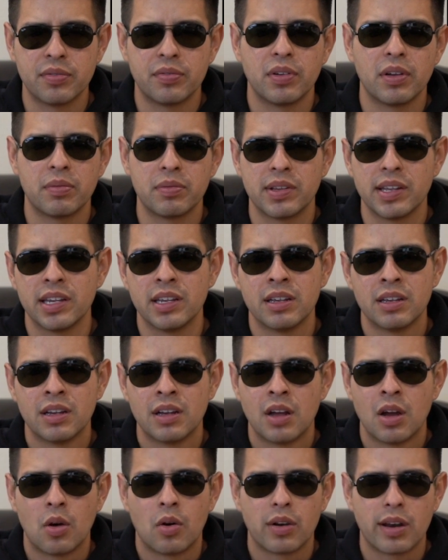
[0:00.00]
E50,
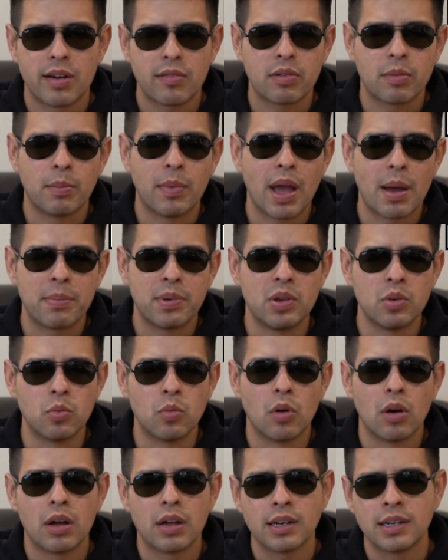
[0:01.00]
whatever map you
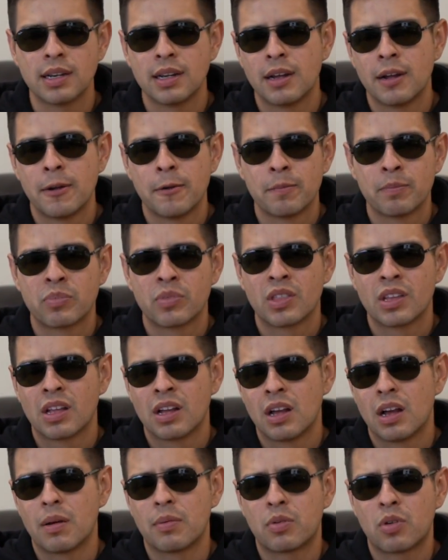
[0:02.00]
want.
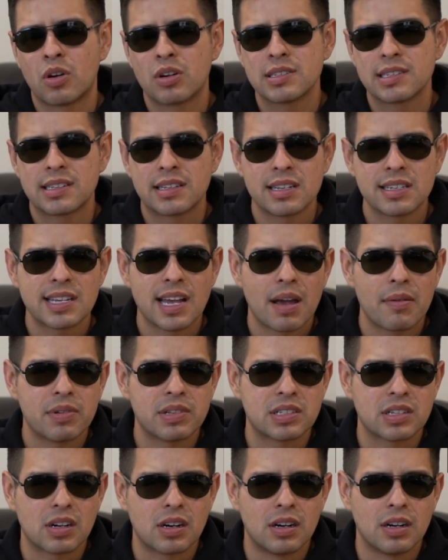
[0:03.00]
Of course, it does have
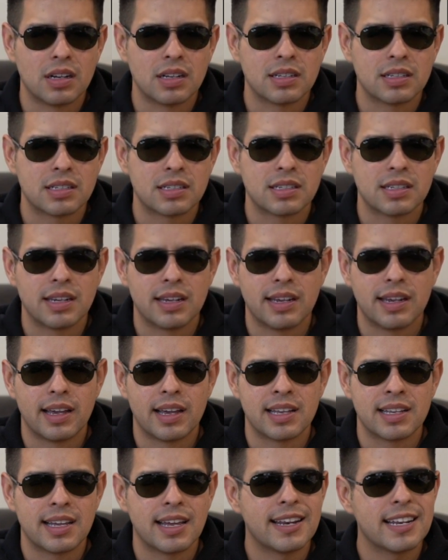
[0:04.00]
its cons.
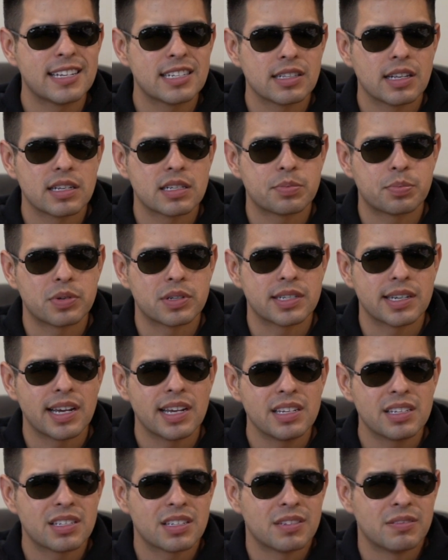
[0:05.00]
It is less
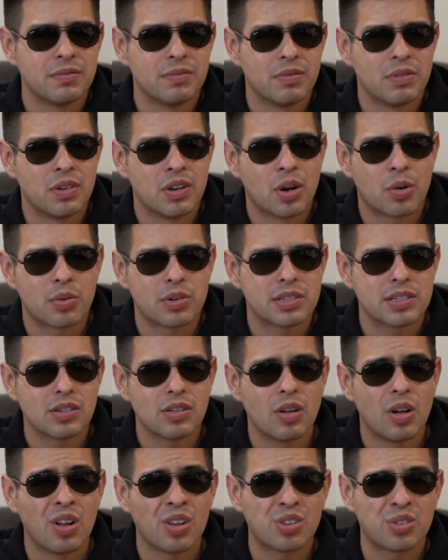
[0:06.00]
precise. You know, we're still
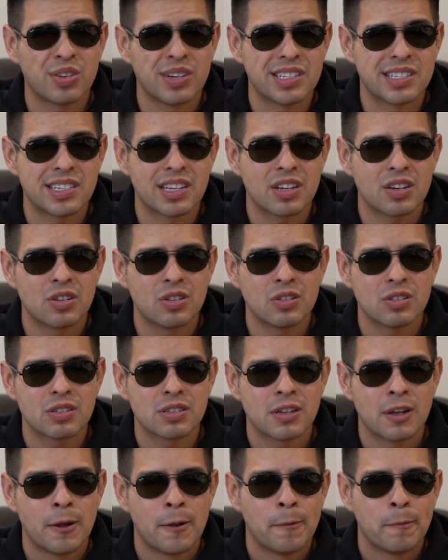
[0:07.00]
altering signals.